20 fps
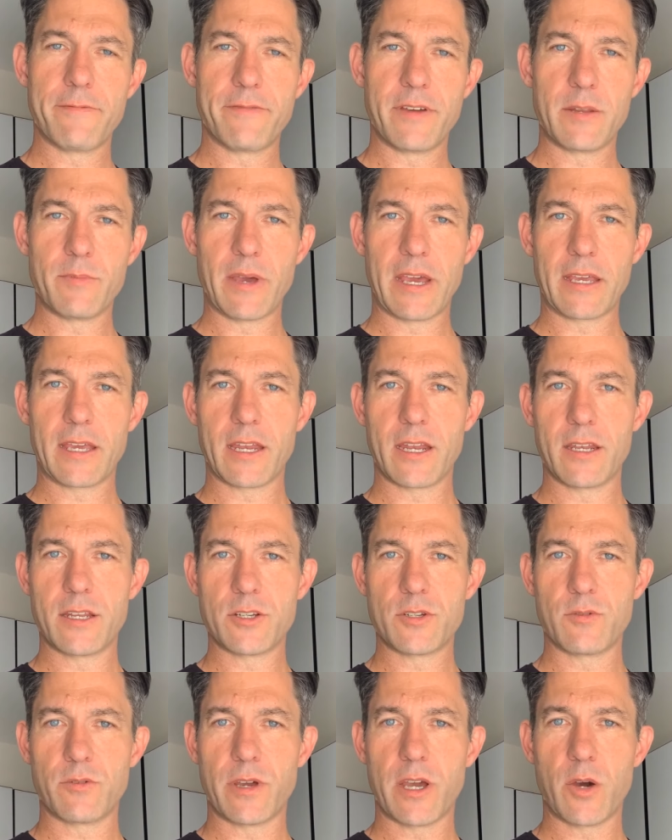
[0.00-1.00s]
feedback and
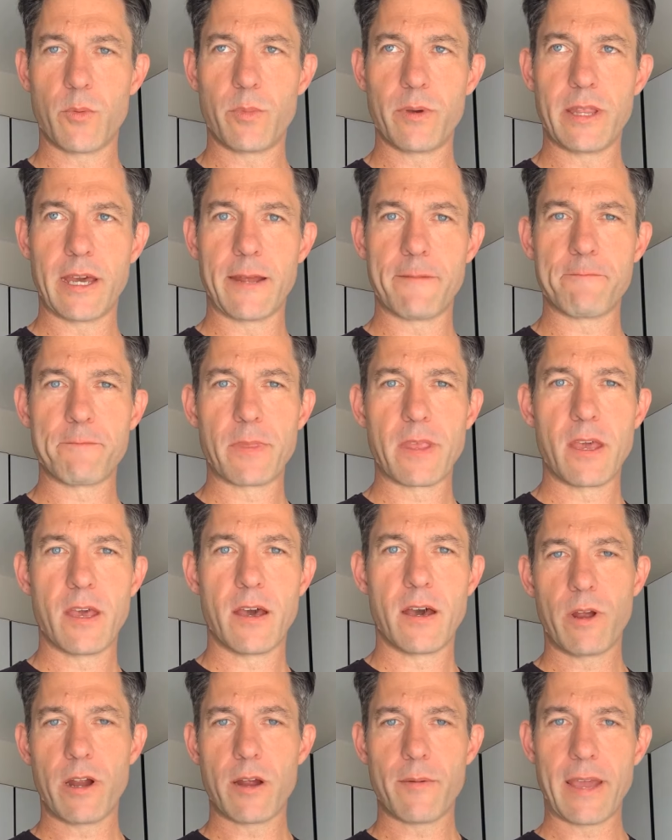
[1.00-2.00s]
additional help with that.
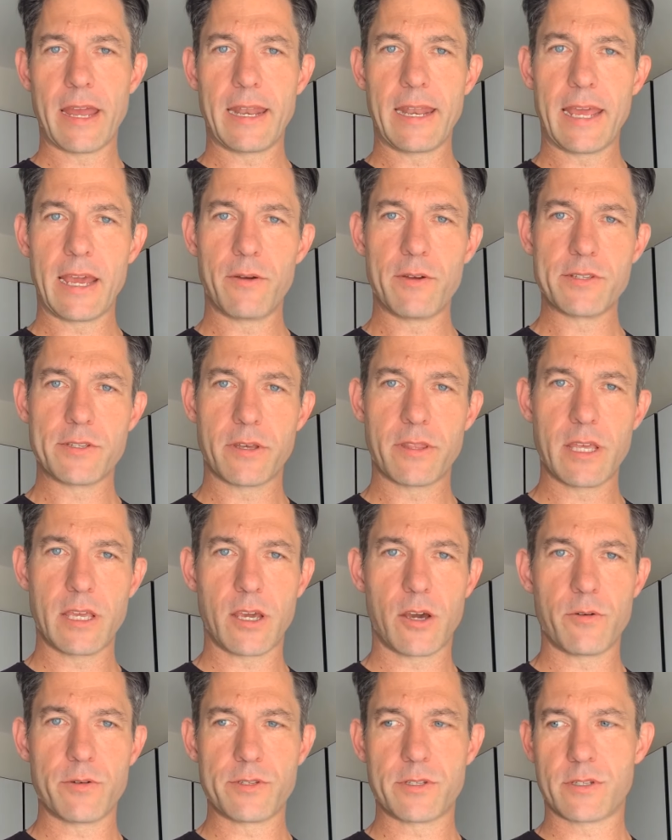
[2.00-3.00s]
Where I'm at now is I
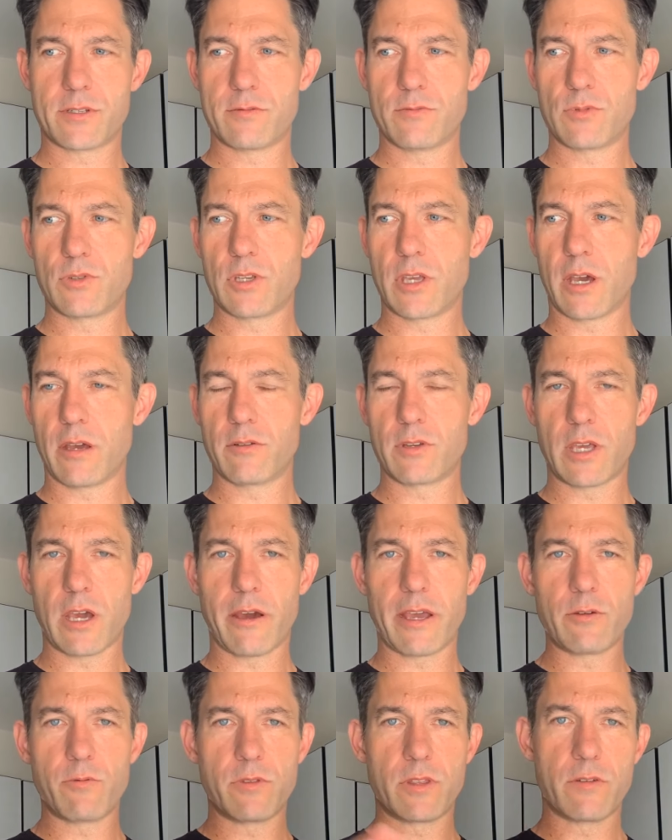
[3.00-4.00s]
think I was
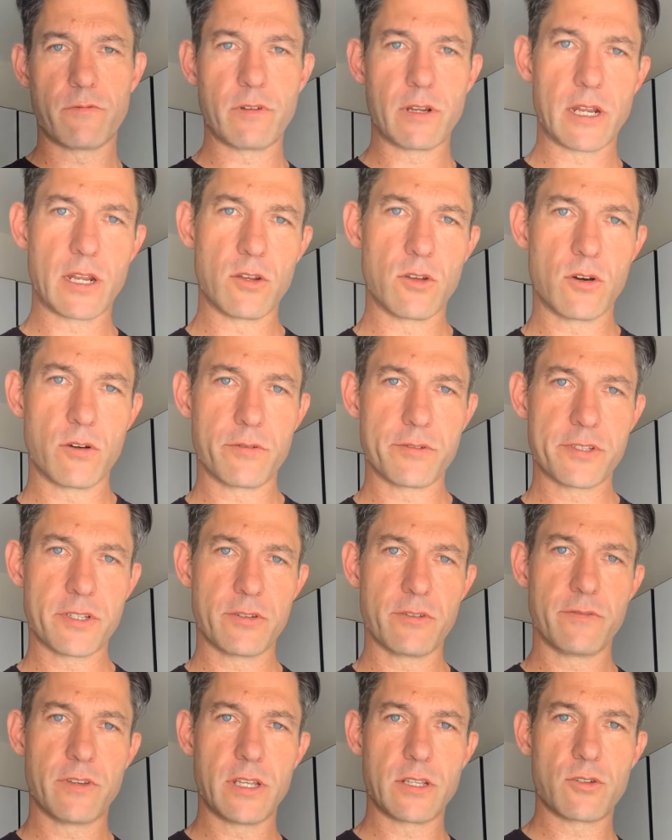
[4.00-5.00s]
going with the really long
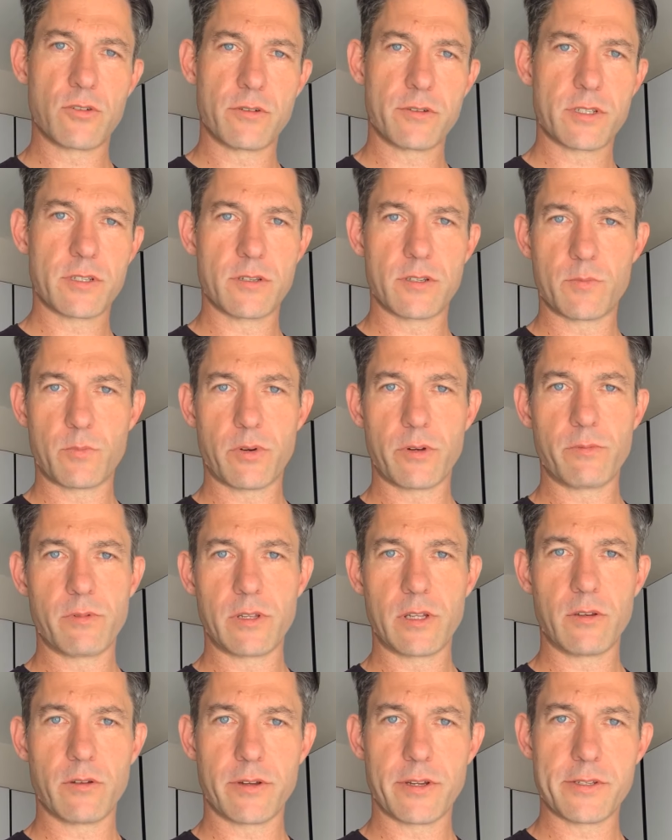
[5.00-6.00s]
sous vide cooks is
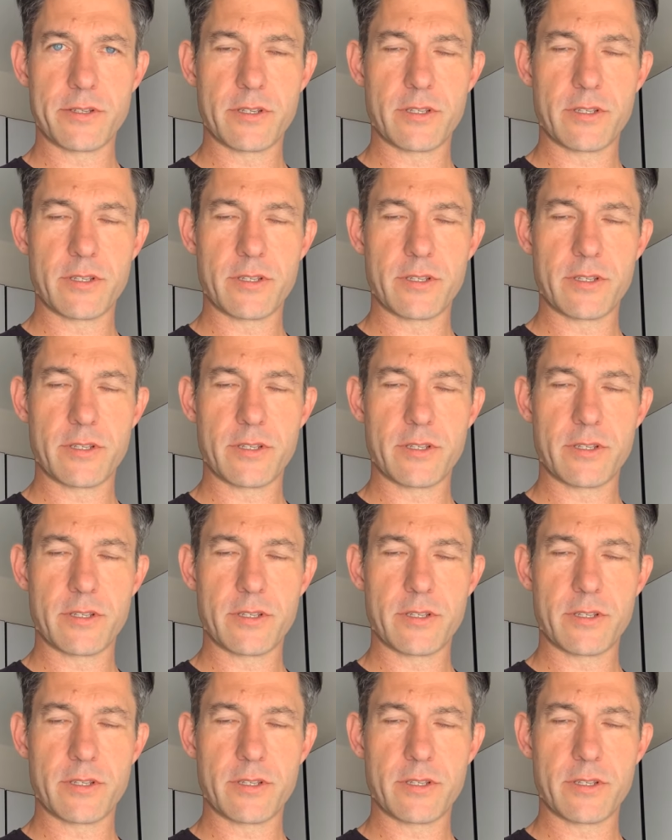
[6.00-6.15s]
probably not